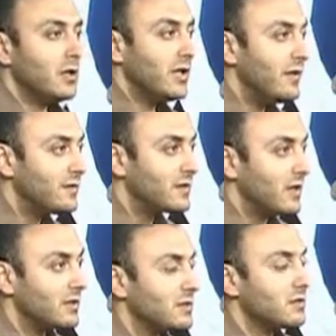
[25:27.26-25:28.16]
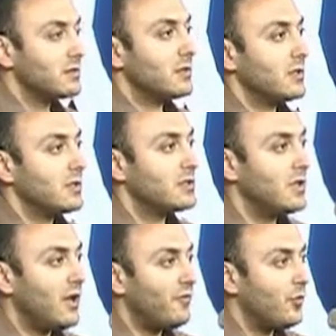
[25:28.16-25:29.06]
gives us is
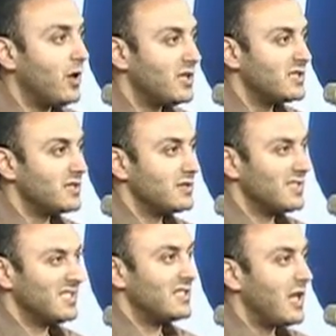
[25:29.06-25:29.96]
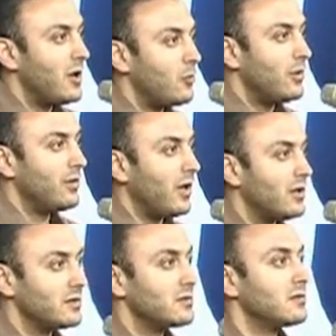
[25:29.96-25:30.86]
not for us to stay with
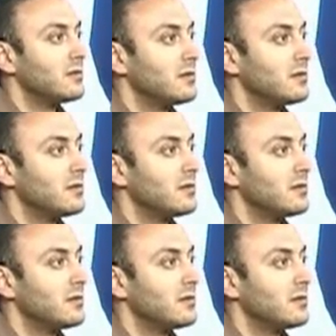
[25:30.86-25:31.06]
us.